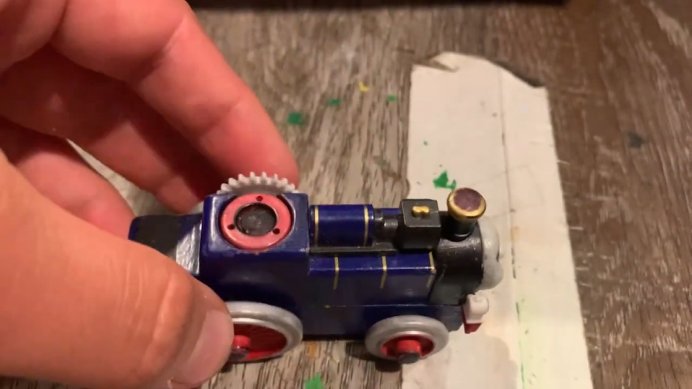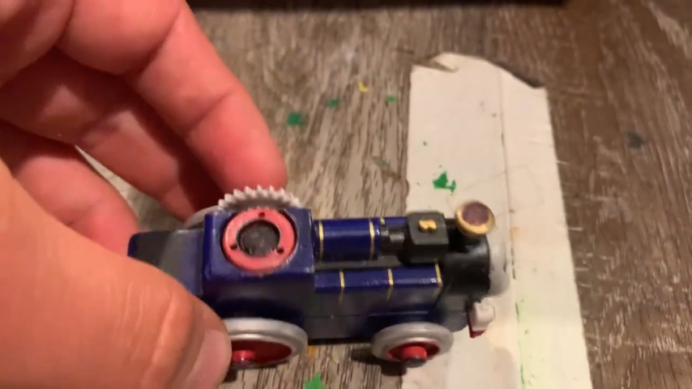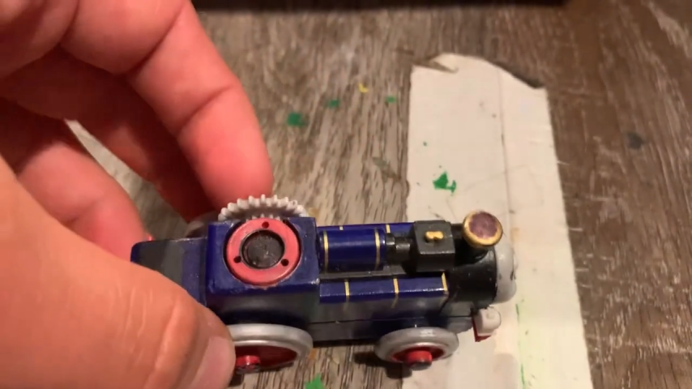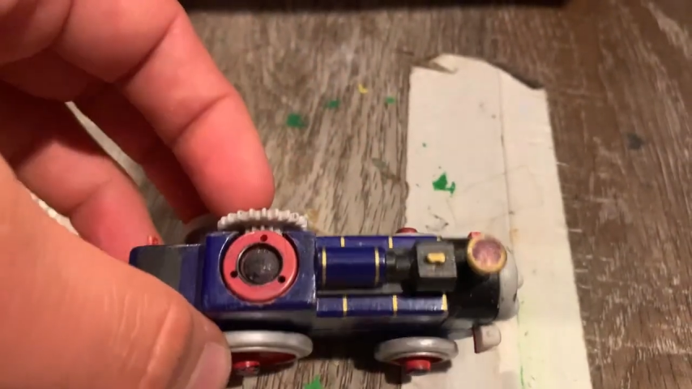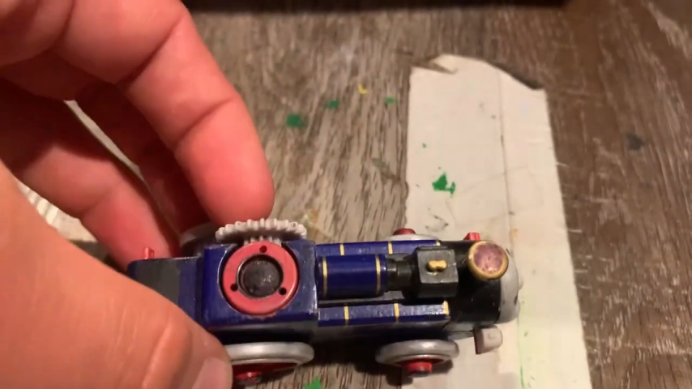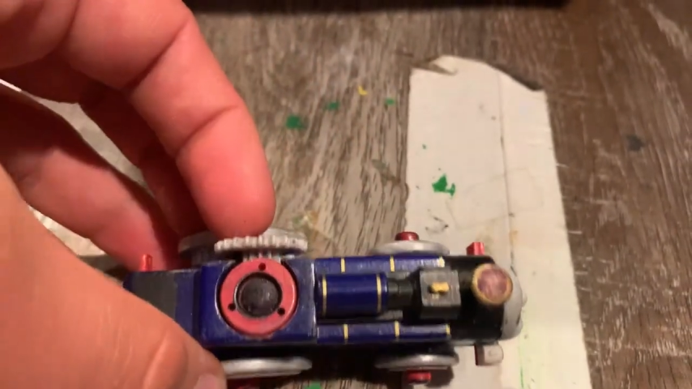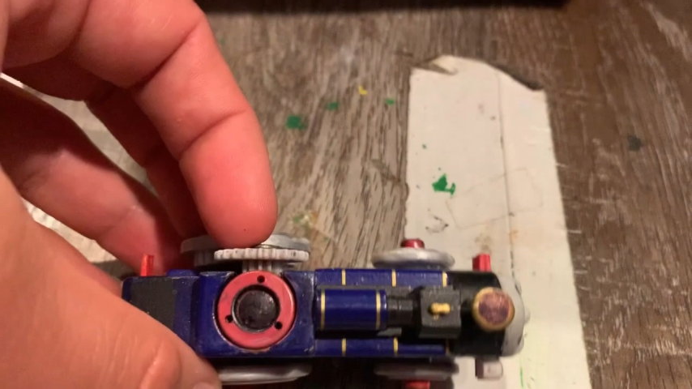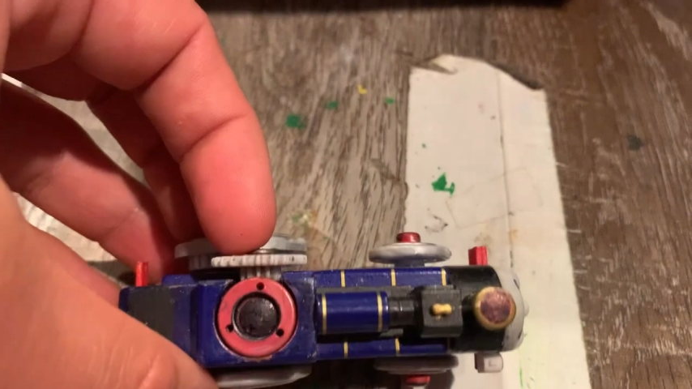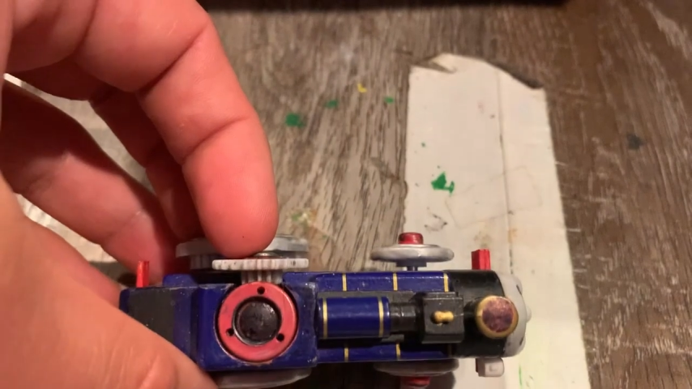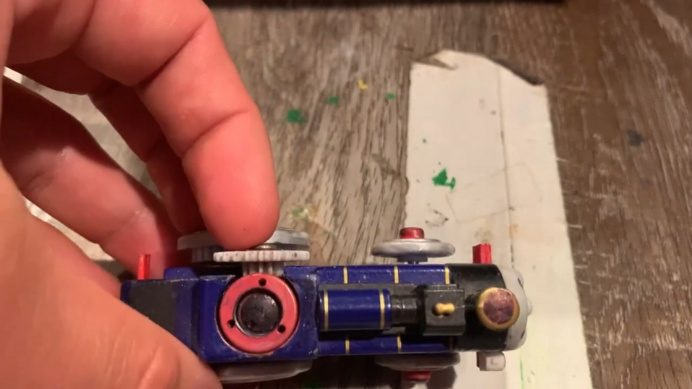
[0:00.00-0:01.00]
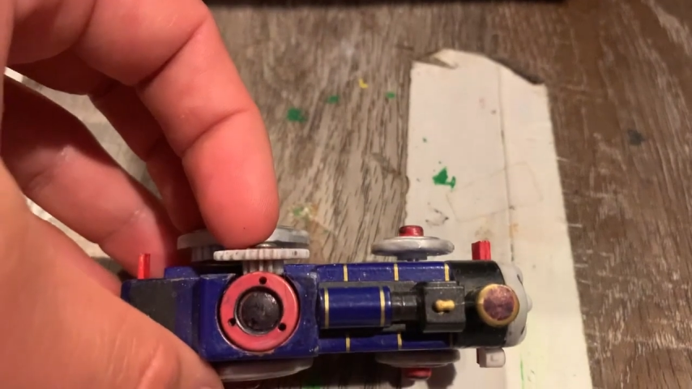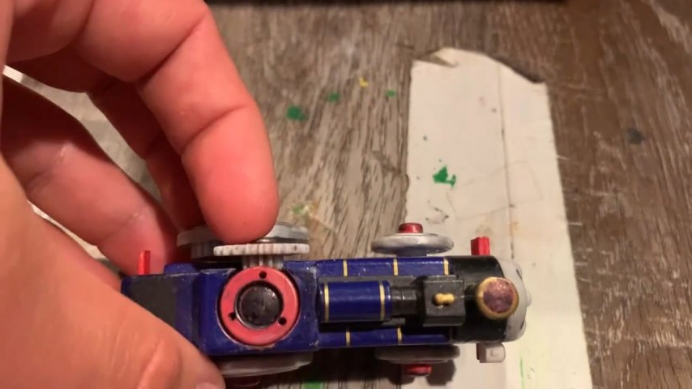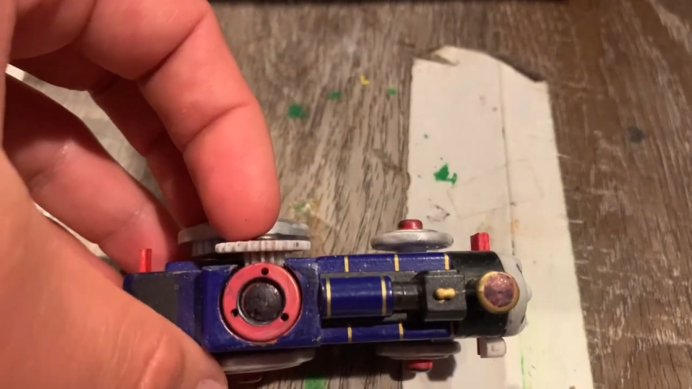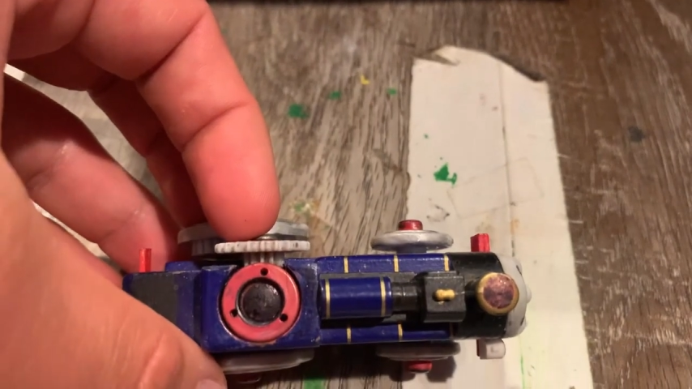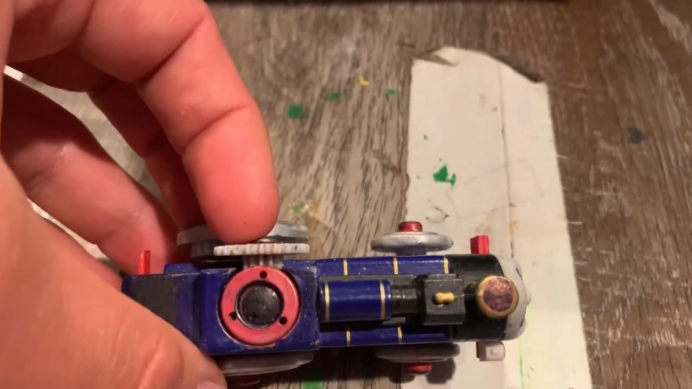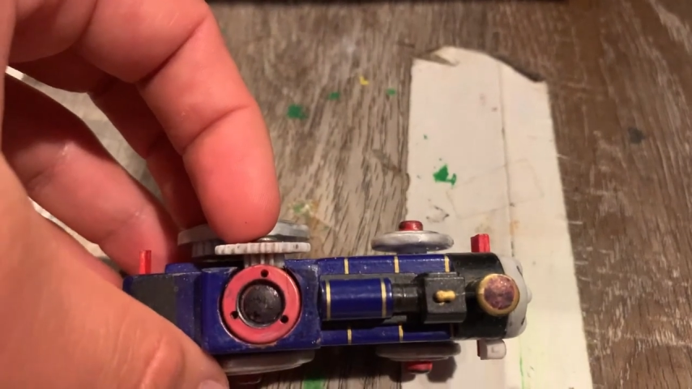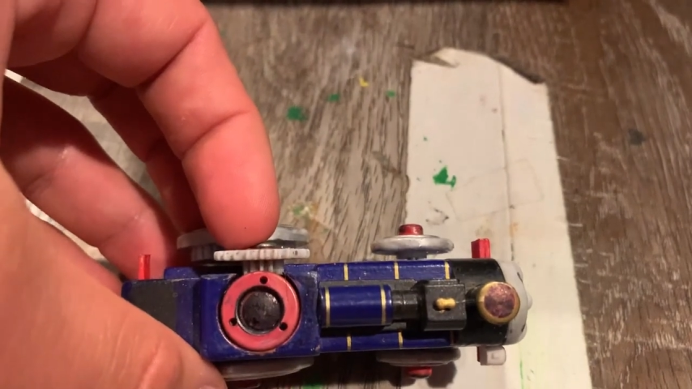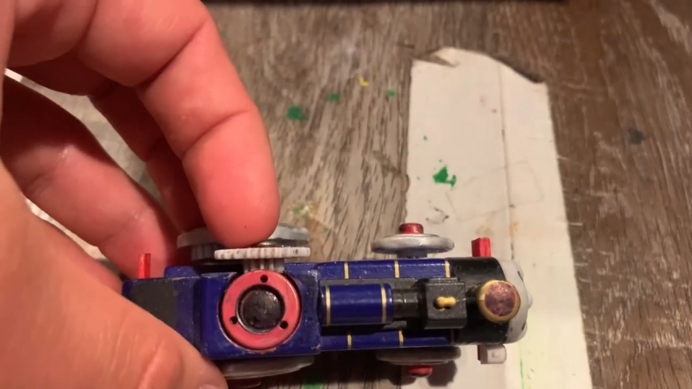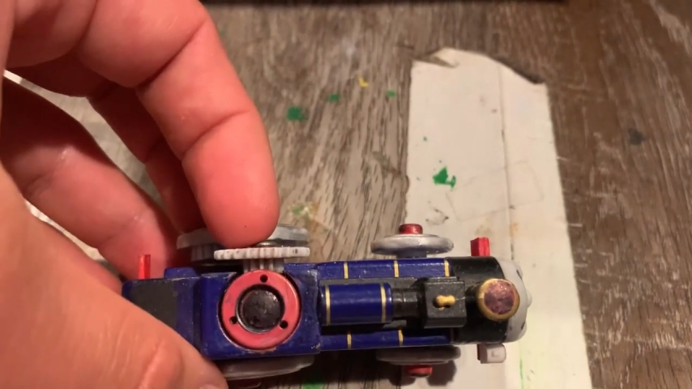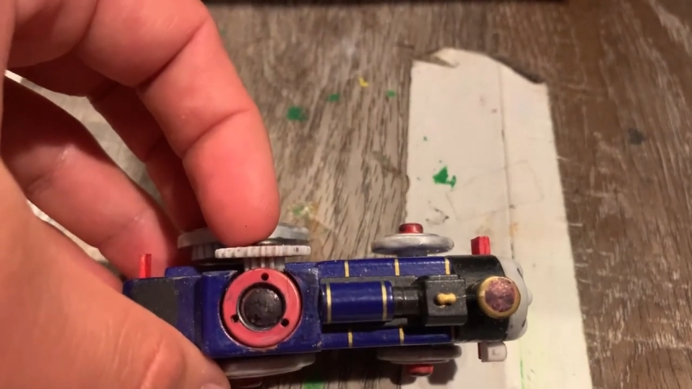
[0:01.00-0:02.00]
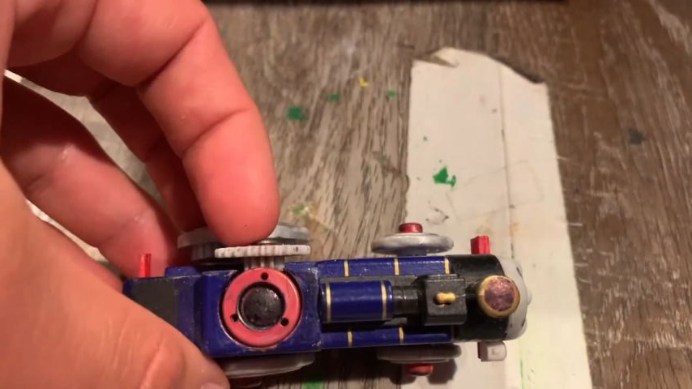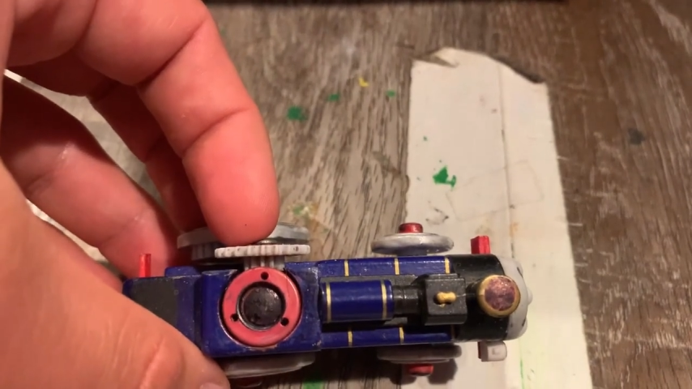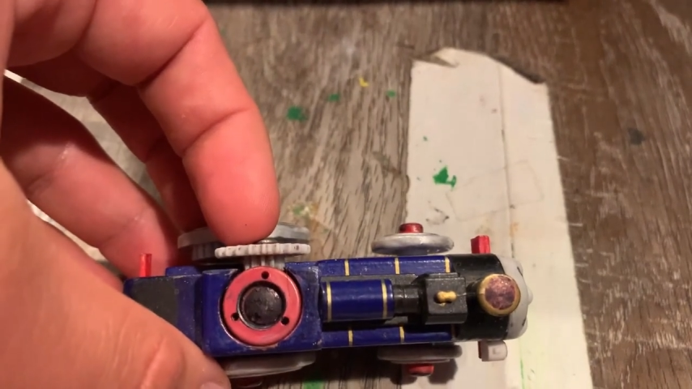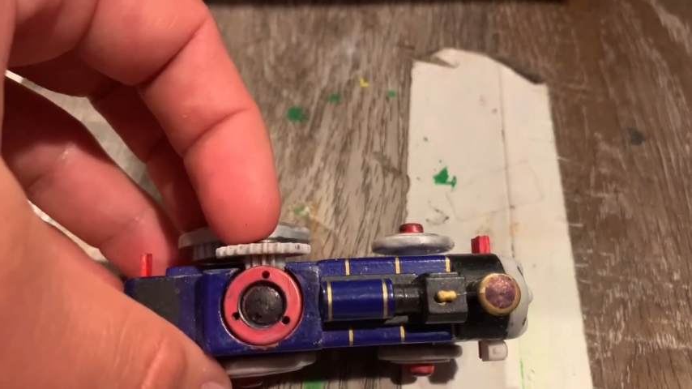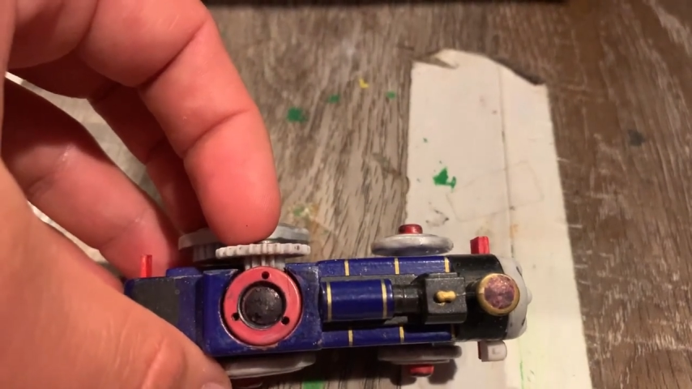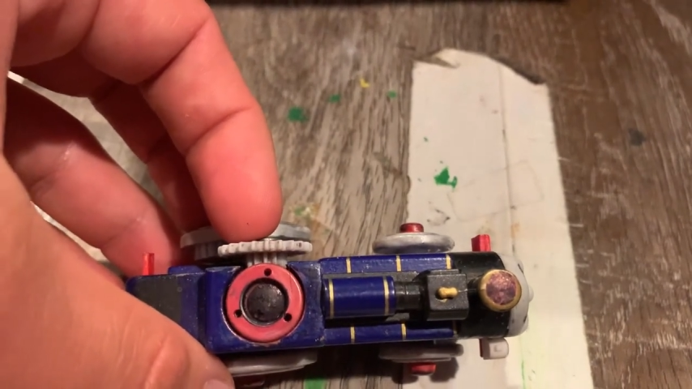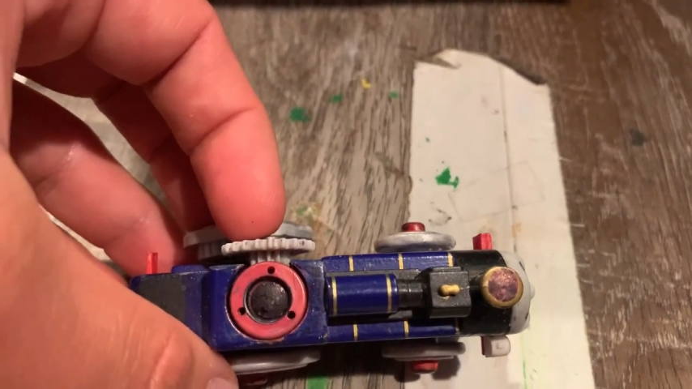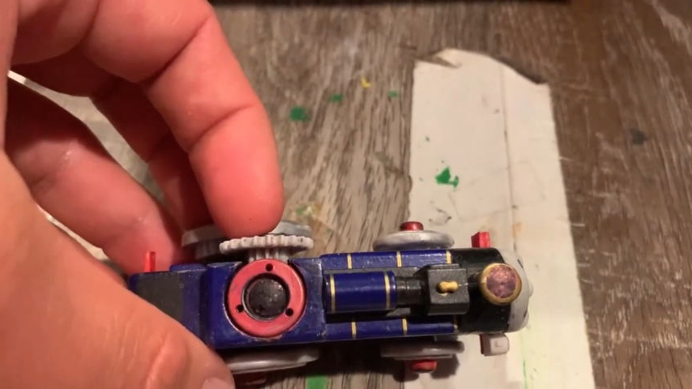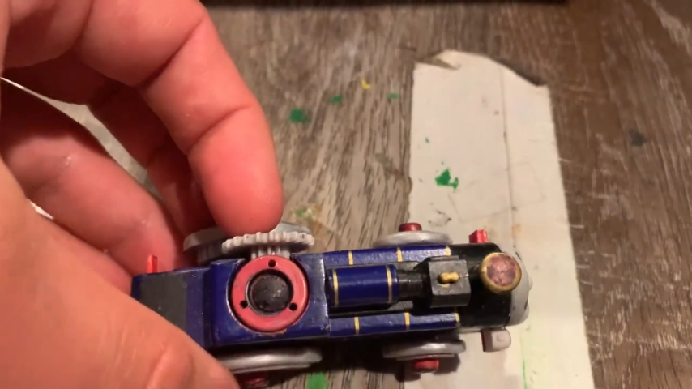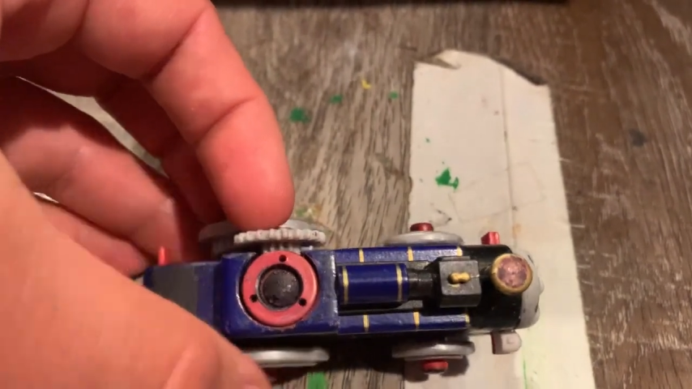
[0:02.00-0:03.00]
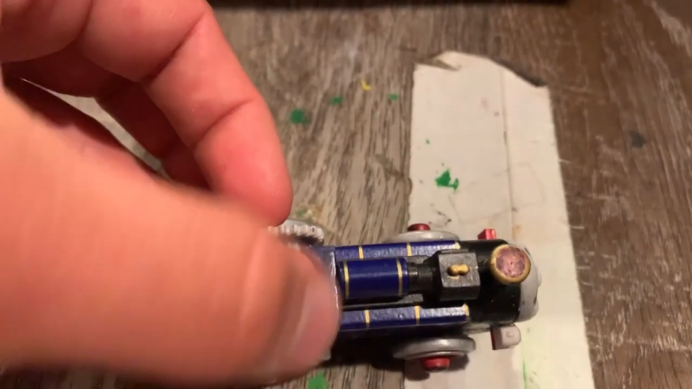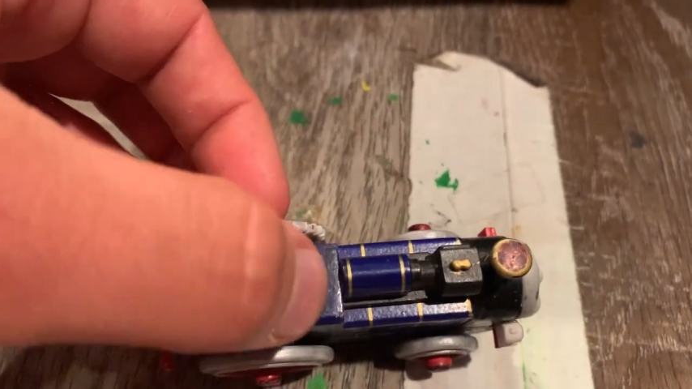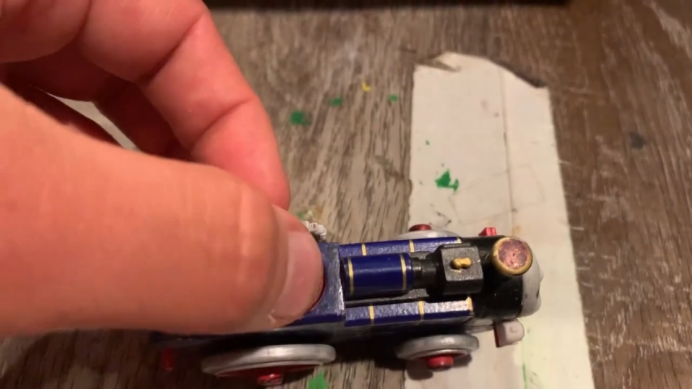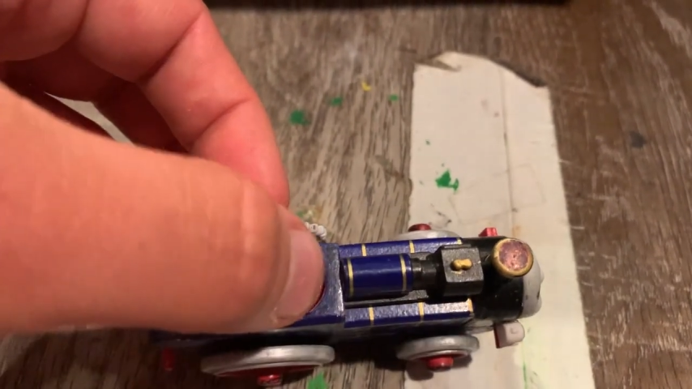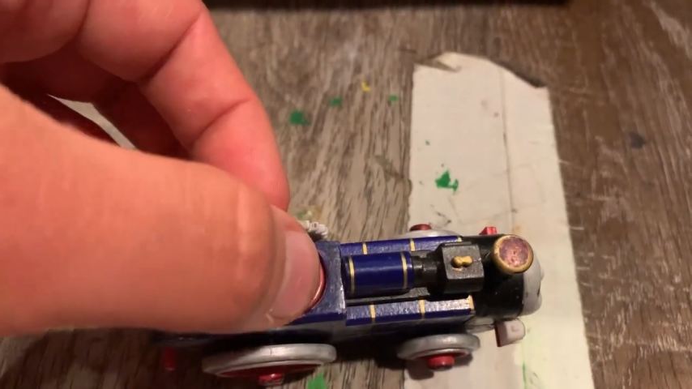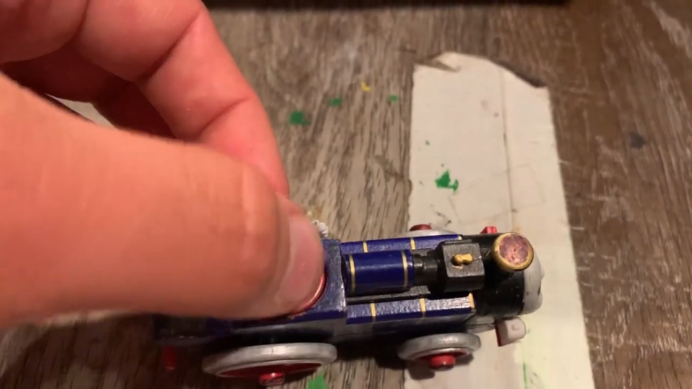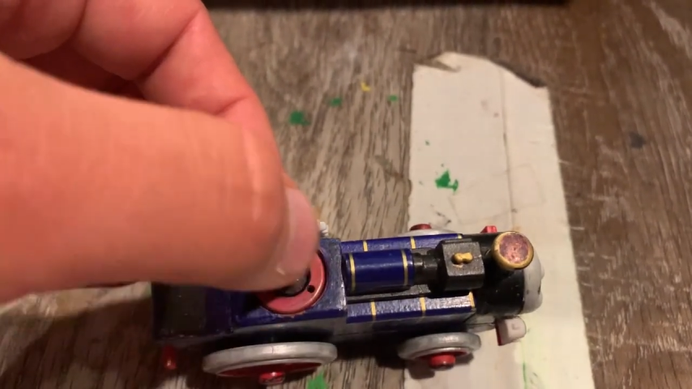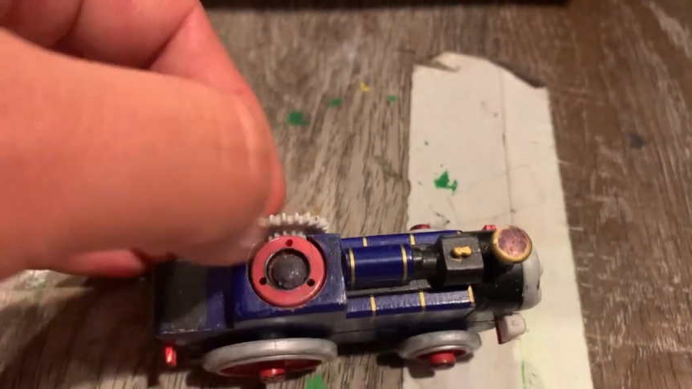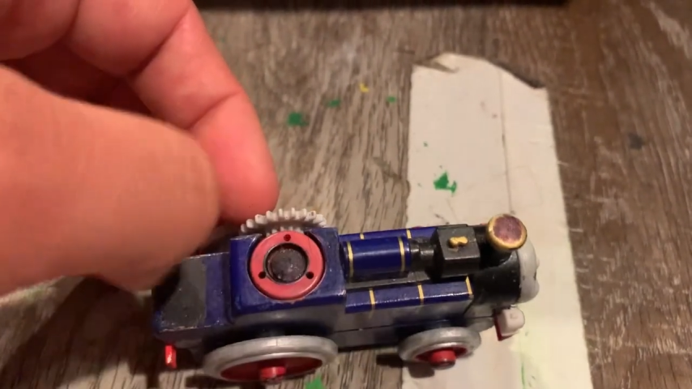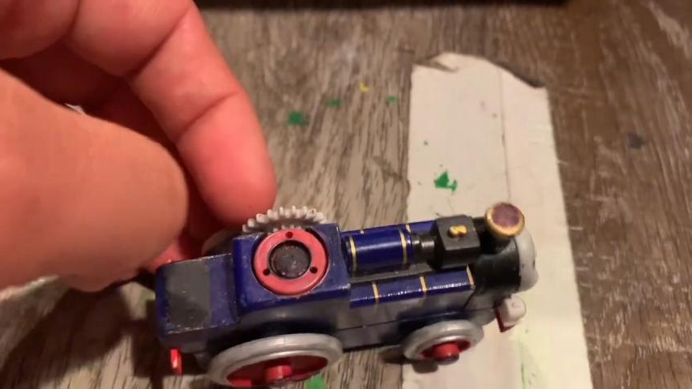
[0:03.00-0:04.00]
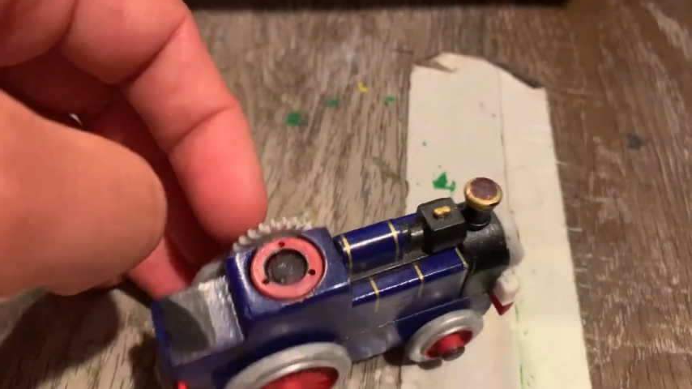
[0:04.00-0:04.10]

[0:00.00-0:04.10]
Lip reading: No face is visible, so there are no lips to read.